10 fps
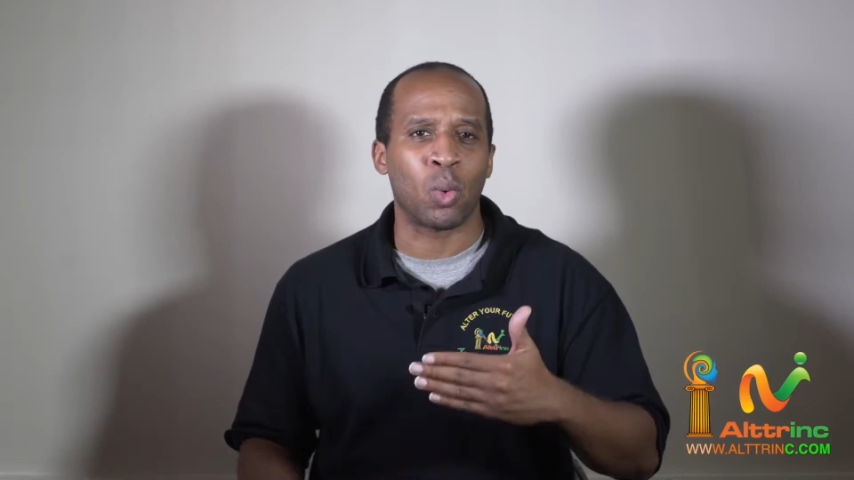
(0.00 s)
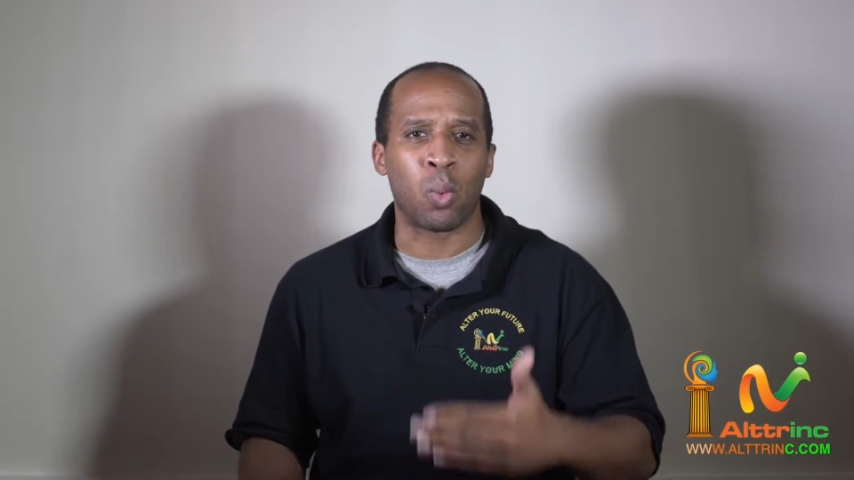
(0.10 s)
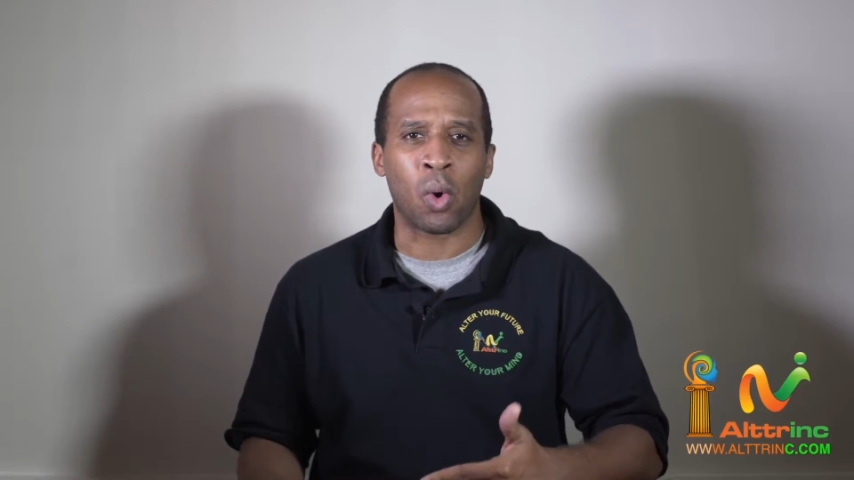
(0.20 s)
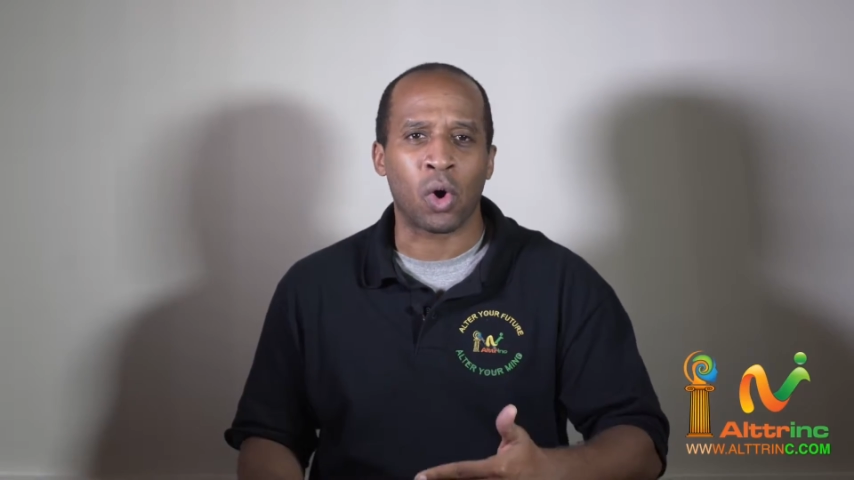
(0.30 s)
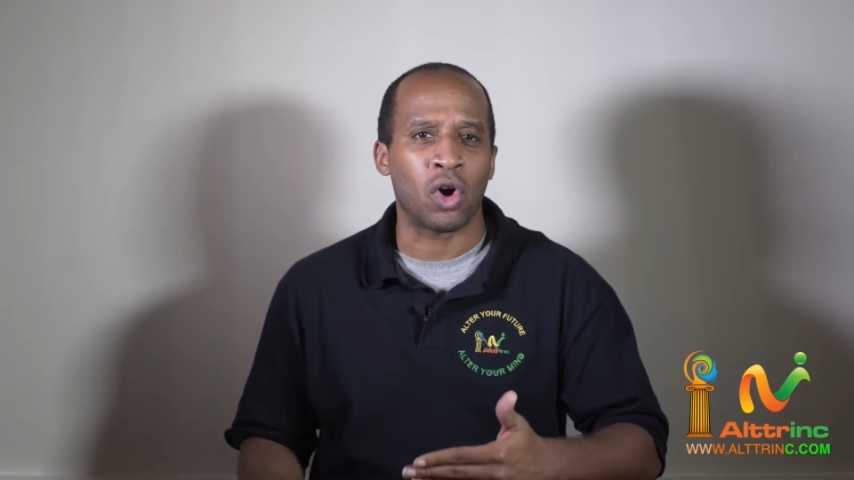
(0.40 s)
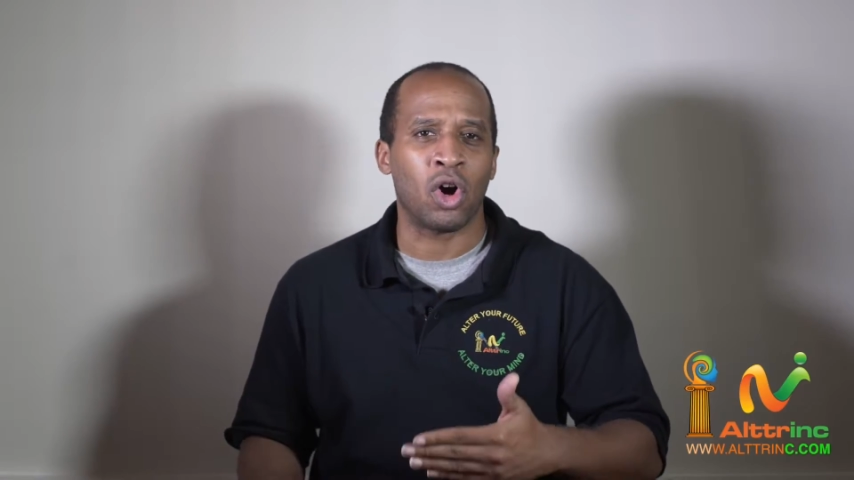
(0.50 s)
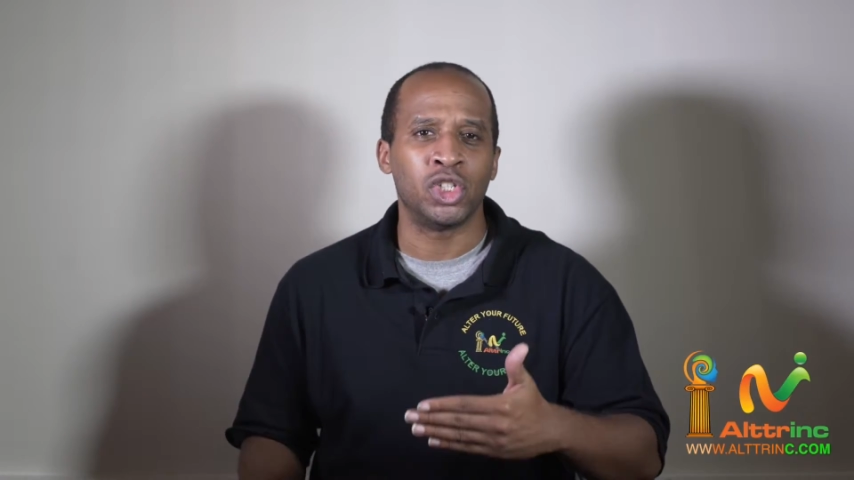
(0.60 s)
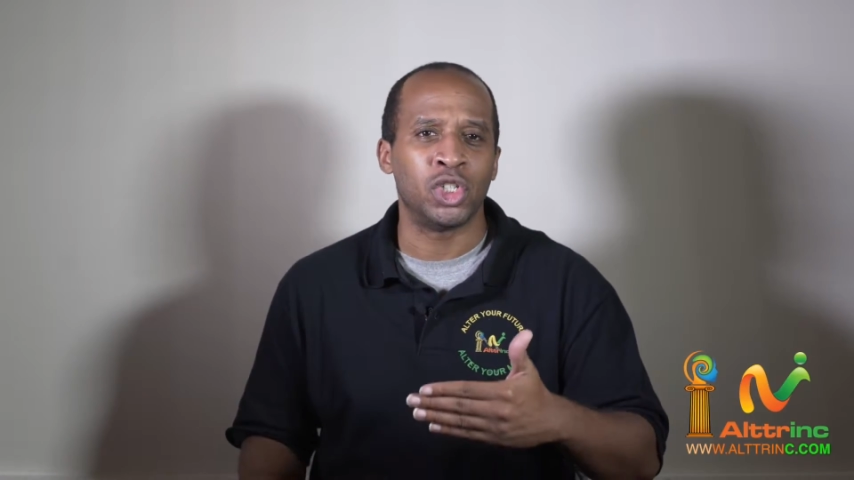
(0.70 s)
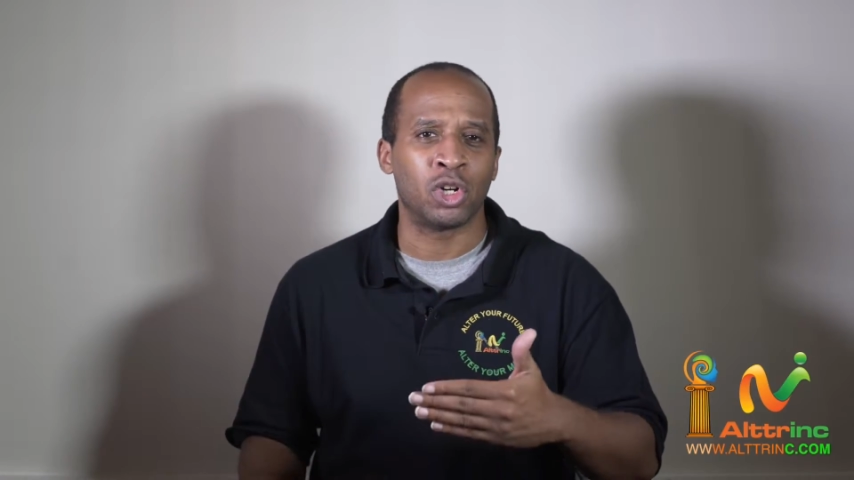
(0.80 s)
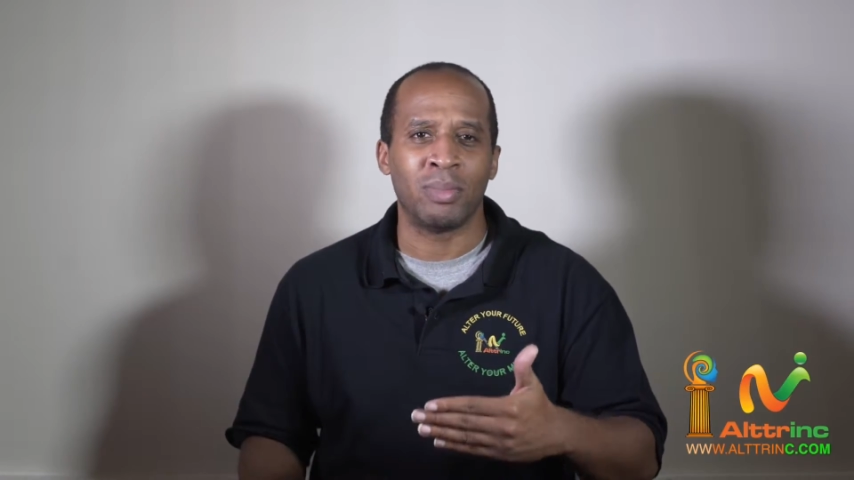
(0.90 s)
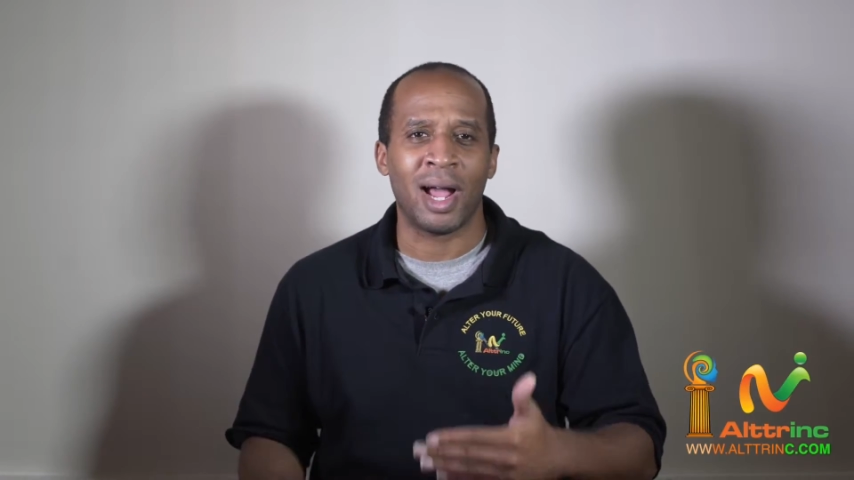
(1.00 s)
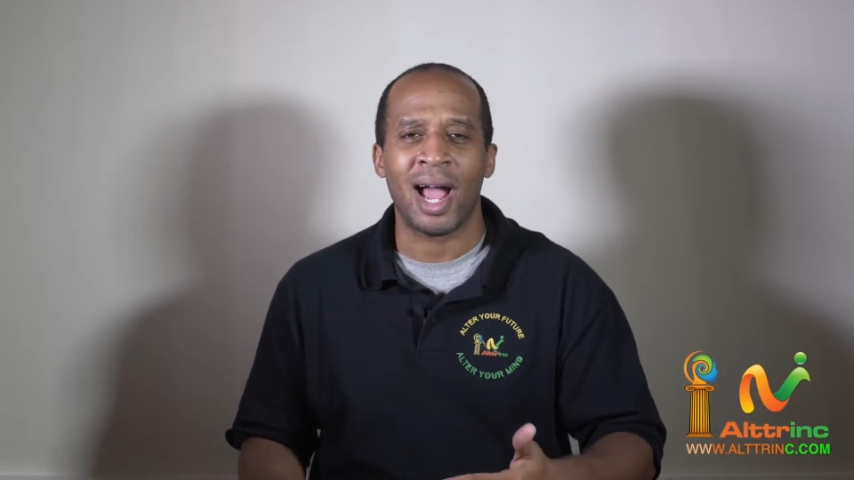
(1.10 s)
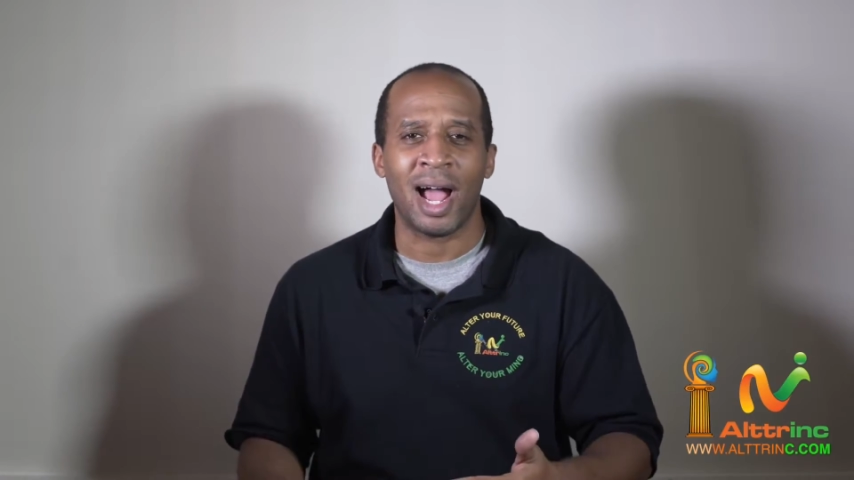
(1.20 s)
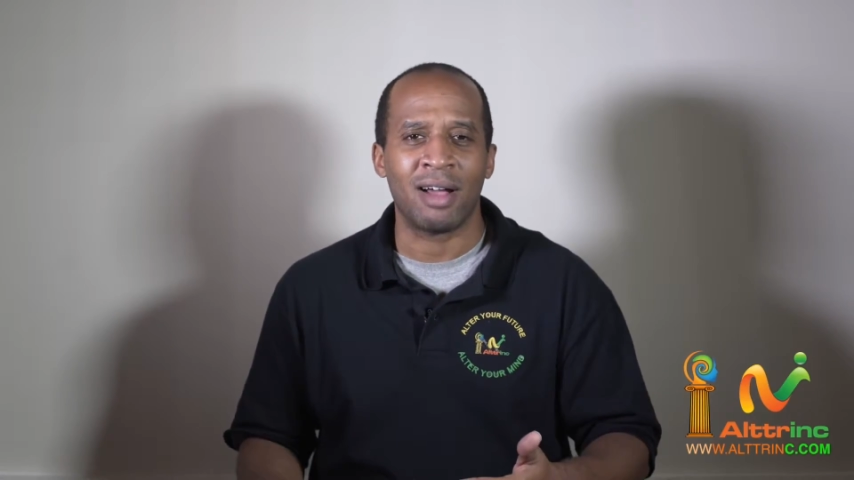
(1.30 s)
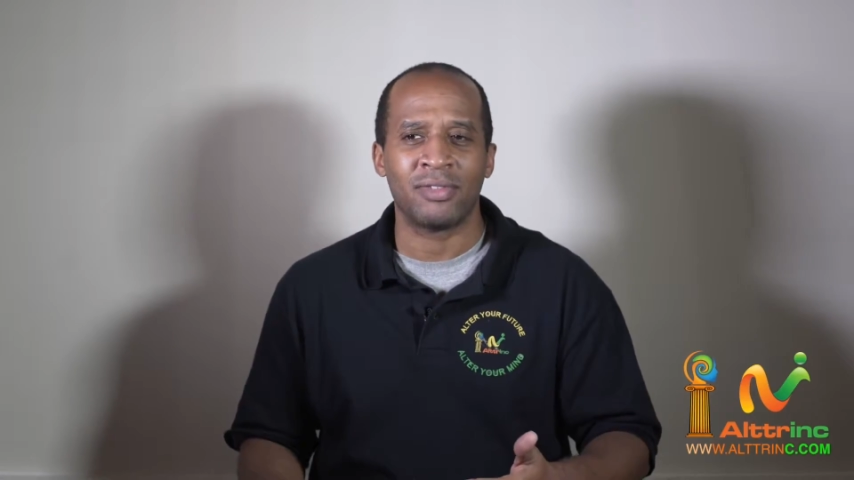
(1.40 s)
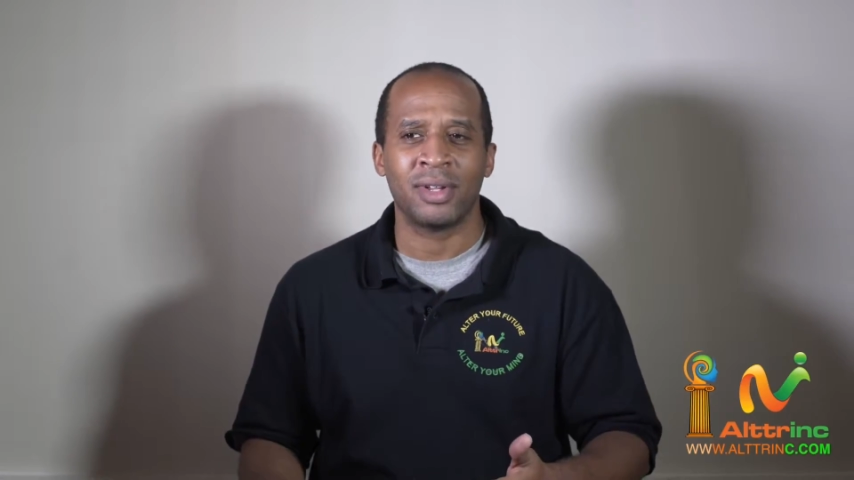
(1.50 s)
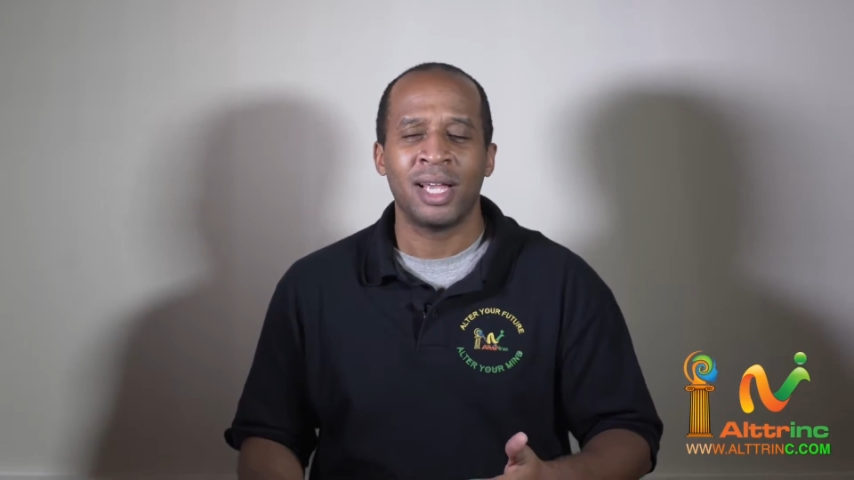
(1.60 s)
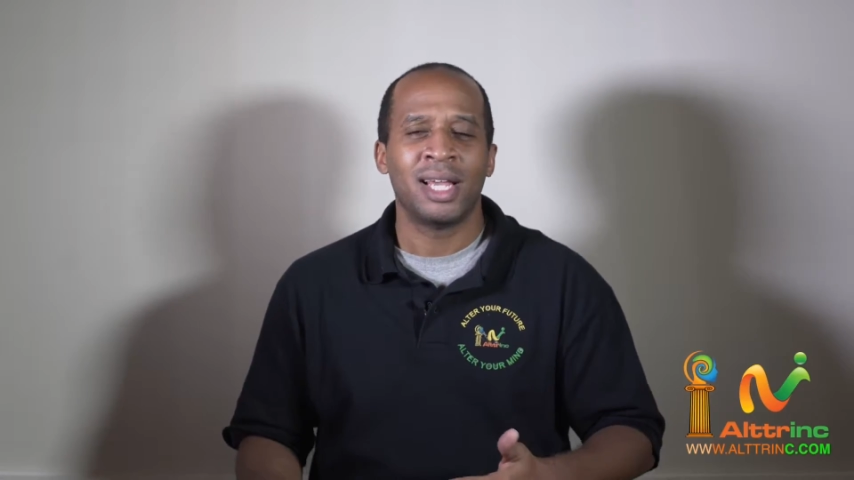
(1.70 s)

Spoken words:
to work on your behalf.